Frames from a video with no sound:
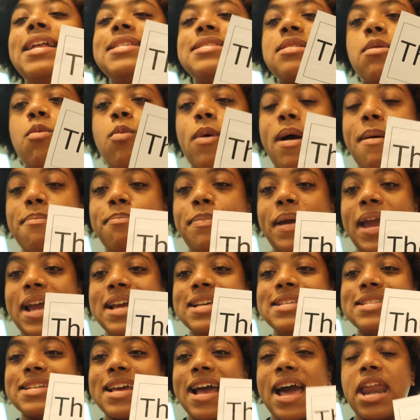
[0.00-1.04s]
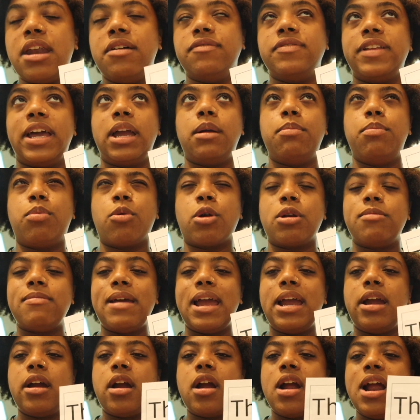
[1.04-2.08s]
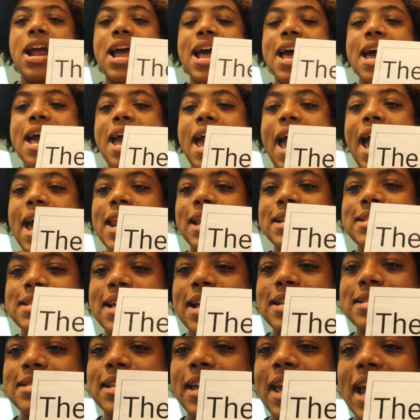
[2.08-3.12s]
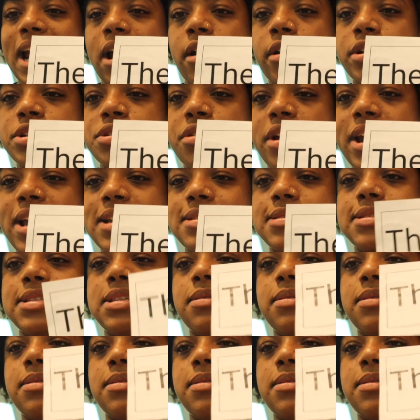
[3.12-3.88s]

It's a web-based kind of like board maker. And it says the character is.